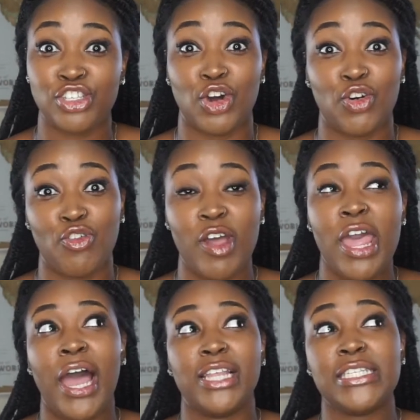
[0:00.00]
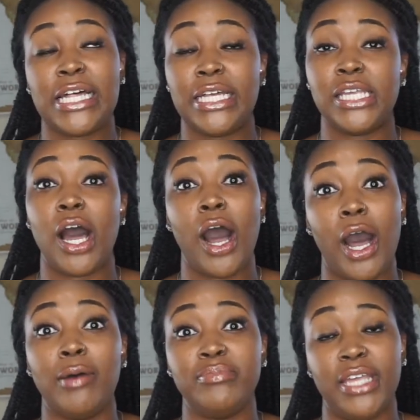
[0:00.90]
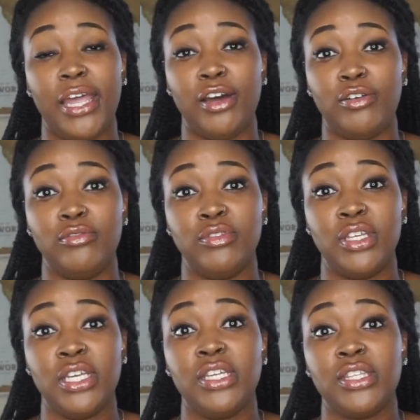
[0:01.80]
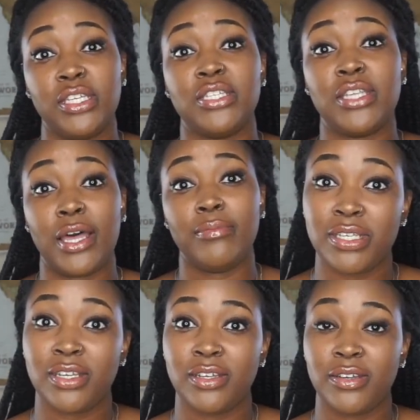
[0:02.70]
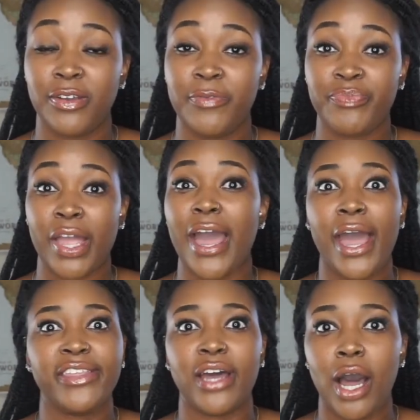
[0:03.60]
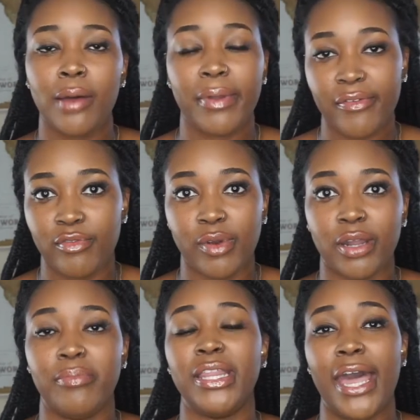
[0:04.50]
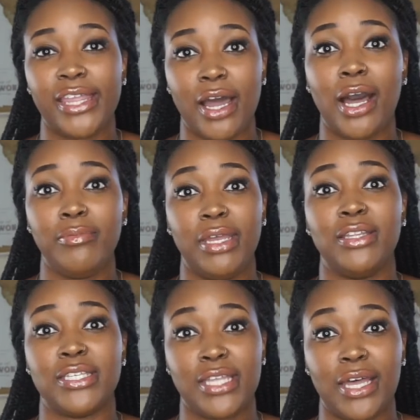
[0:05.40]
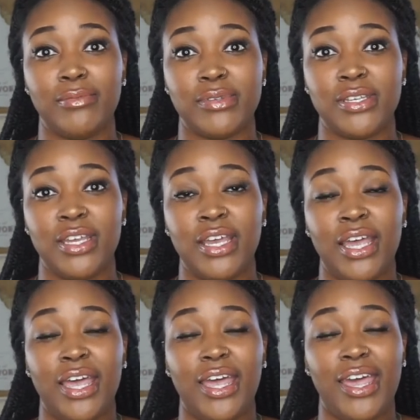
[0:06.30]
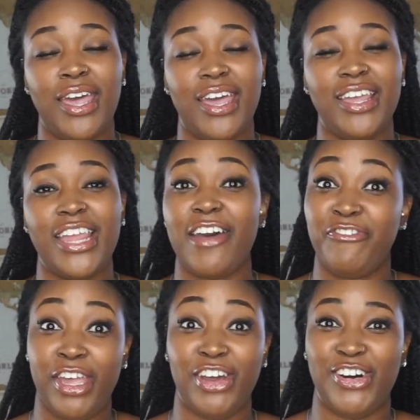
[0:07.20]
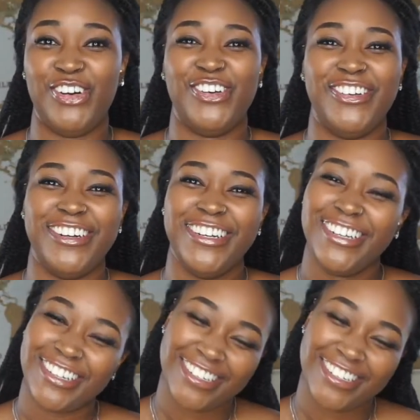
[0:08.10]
so I decided to hop down the steps. I had to hop everywhere, but I had to hop down the steps, and I failed.